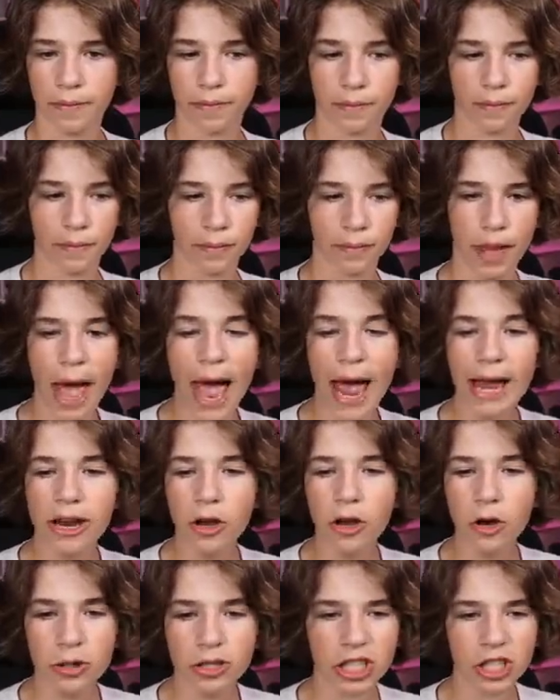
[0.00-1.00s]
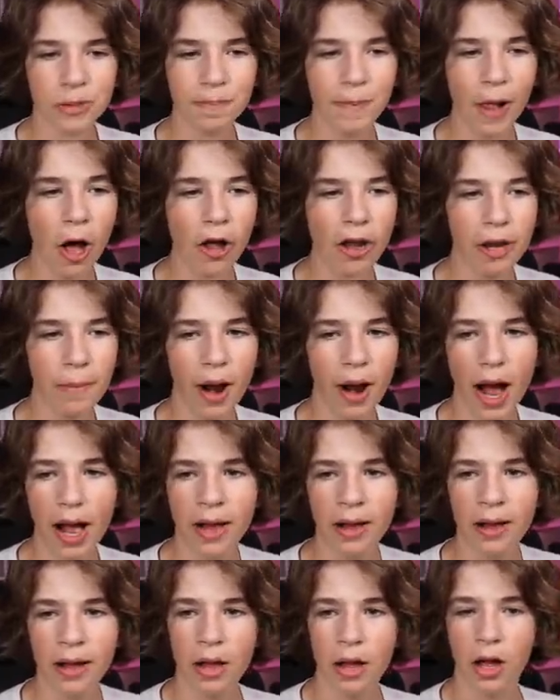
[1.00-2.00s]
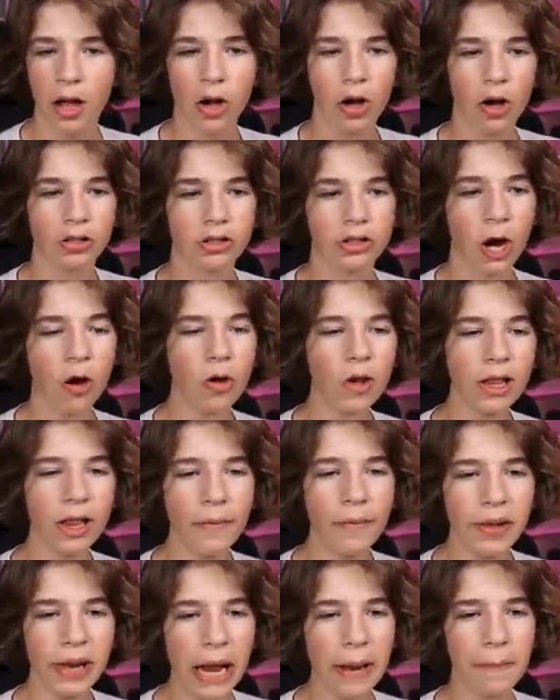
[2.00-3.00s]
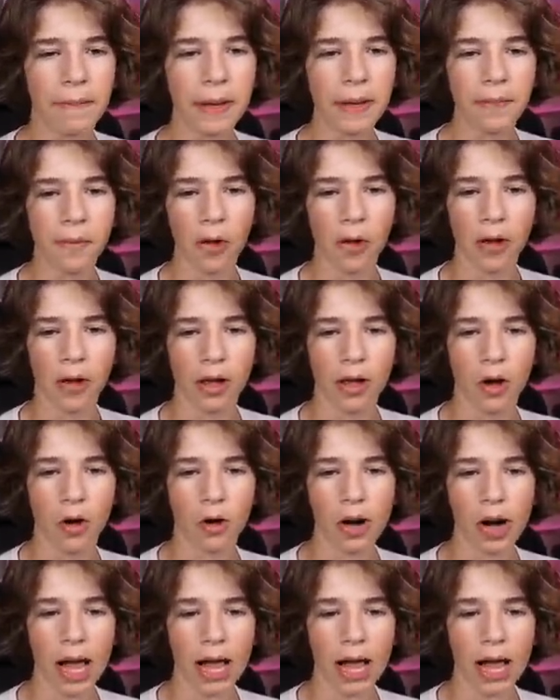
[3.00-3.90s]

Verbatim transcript: Hey, who's exploding, bruh? Don't eliminate people or I'll